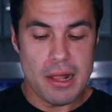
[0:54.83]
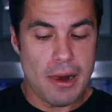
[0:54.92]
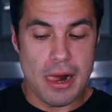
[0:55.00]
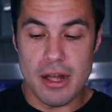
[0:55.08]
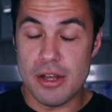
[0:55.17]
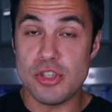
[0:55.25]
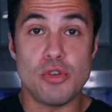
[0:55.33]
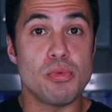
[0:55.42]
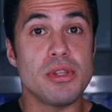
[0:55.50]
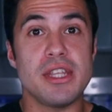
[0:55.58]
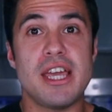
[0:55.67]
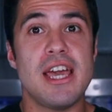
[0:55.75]
You
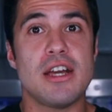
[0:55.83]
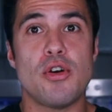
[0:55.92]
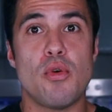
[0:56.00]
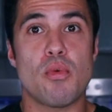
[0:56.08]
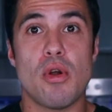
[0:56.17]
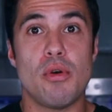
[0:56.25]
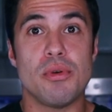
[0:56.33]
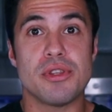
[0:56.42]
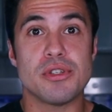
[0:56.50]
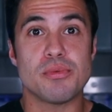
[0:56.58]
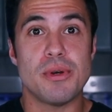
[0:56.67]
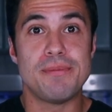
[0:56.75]
really can't go wrong with
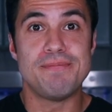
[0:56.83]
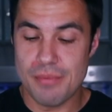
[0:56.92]
this one.